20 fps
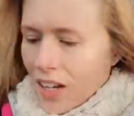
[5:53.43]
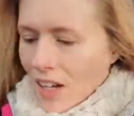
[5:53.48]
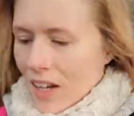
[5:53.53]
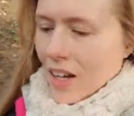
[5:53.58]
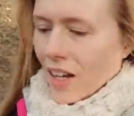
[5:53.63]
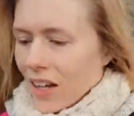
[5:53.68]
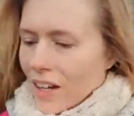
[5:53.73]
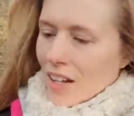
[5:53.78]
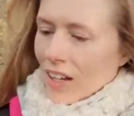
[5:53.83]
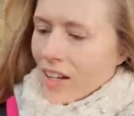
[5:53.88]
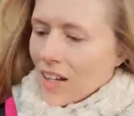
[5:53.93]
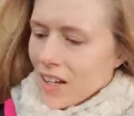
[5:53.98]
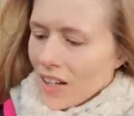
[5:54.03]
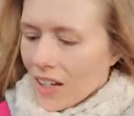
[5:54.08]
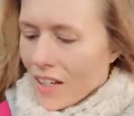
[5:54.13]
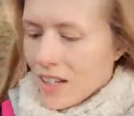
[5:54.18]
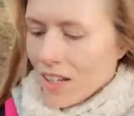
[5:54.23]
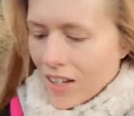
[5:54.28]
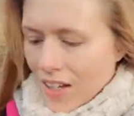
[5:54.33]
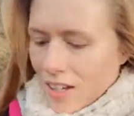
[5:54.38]
I
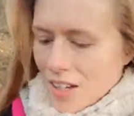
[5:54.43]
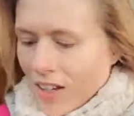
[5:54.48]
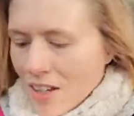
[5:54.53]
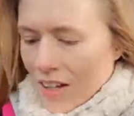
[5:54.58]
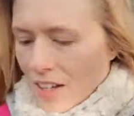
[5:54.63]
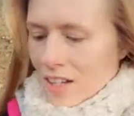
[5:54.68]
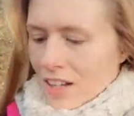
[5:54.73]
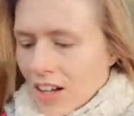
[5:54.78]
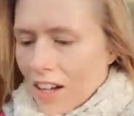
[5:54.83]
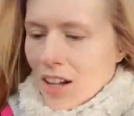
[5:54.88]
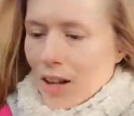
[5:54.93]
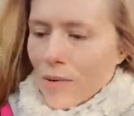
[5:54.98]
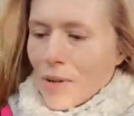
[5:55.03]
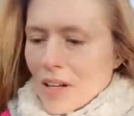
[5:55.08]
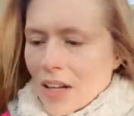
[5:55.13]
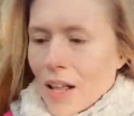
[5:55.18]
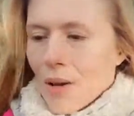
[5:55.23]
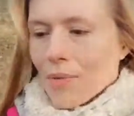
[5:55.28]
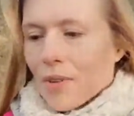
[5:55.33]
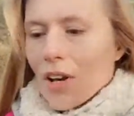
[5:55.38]

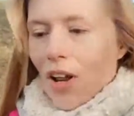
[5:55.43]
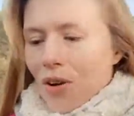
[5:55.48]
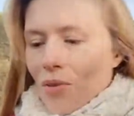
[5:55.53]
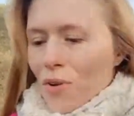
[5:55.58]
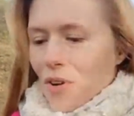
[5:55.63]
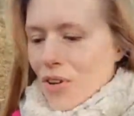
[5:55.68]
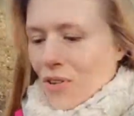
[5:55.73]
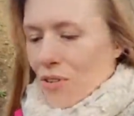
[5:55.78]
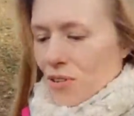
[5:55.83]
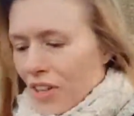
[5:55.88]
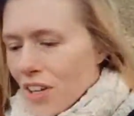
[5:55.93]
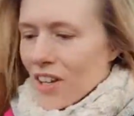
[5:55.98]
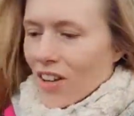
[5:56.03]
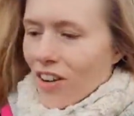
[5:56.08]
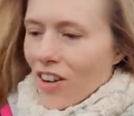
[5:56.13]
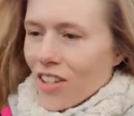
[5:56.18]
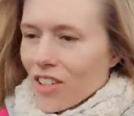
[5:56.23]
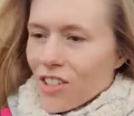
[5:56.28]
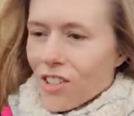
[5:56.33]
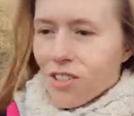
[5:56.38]
mean, let me know what you think,
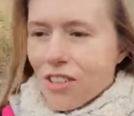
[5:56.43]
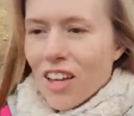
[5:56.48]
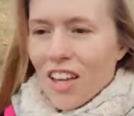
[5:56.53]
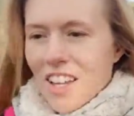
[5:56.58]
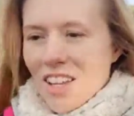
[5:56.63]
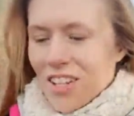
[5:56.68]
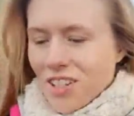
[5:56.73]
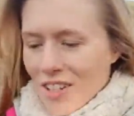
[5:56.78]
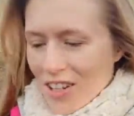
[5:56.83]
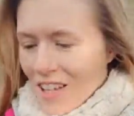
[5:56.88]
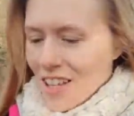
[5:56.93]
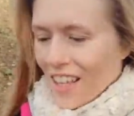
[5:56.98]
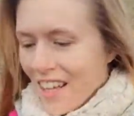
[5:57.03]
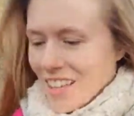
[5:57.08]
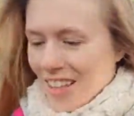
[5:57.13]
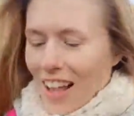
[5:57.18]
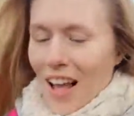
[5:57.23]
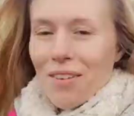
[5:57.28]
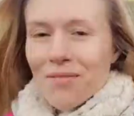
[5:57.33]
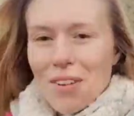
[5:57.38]
guys. Do you
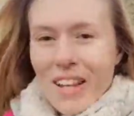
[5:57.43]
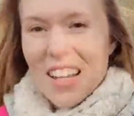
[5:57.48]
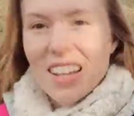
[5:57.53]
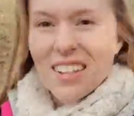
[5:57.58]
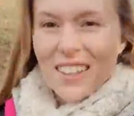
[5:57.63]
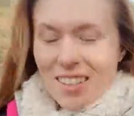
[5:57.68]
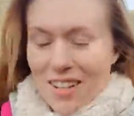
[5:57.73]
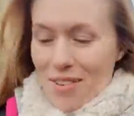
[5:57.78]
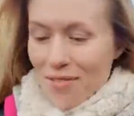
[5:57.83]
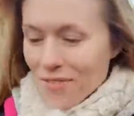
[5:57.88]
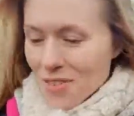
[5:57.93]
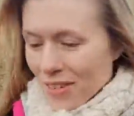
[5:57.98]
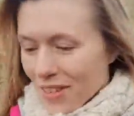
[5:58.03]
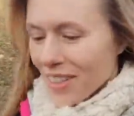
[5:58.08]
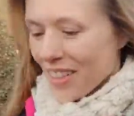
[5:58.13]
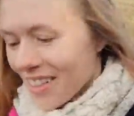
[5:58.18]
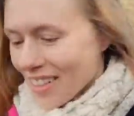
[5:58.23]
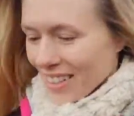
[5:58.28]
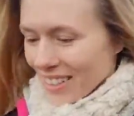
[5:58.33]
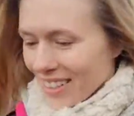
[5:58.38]
think that'd make a
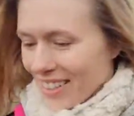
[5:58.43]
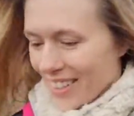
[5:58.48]
difference?